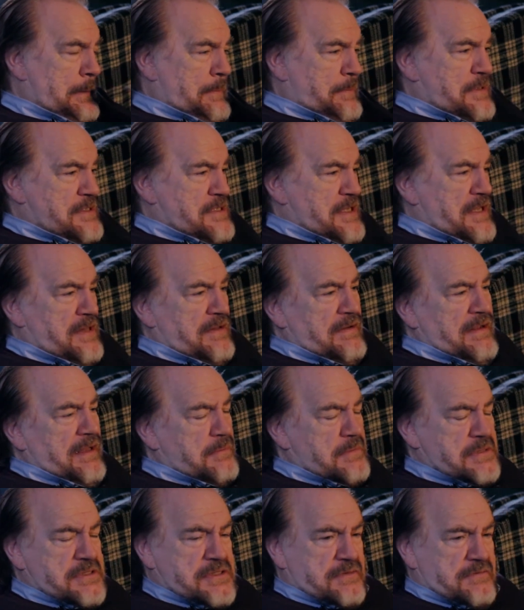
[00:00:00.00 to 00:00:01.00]
Whereas other
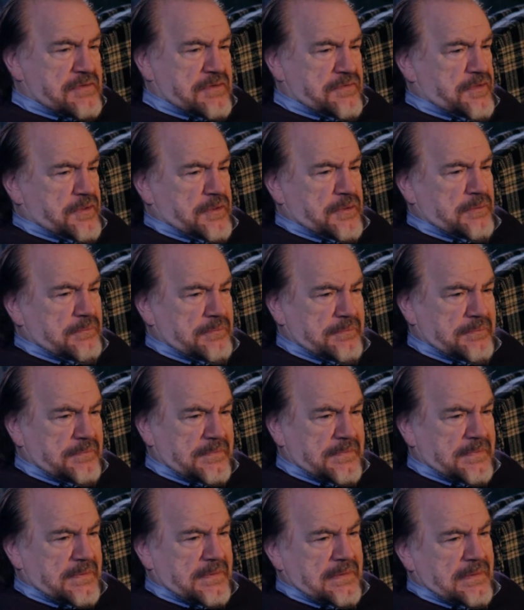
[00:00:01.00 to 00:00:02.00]
elements of the film
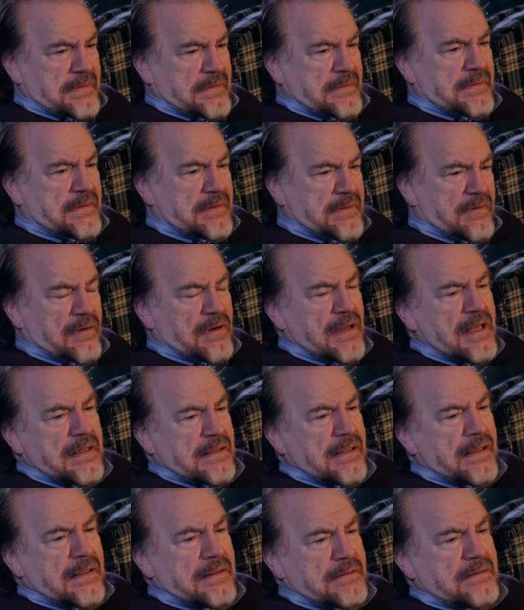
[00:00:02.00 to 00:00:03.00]
are not like
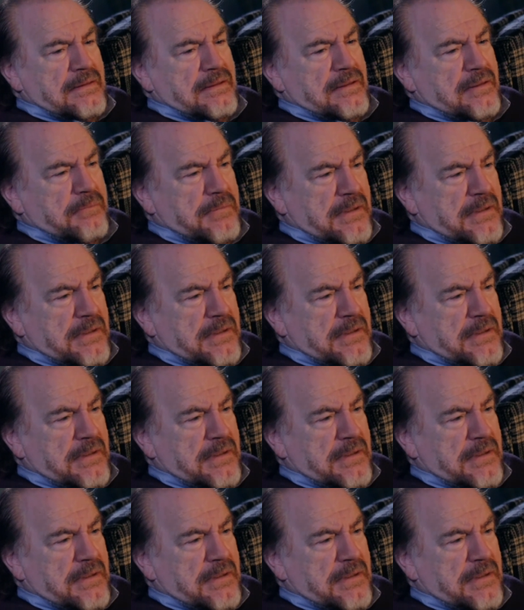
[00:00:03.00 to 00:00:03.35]
that, you know.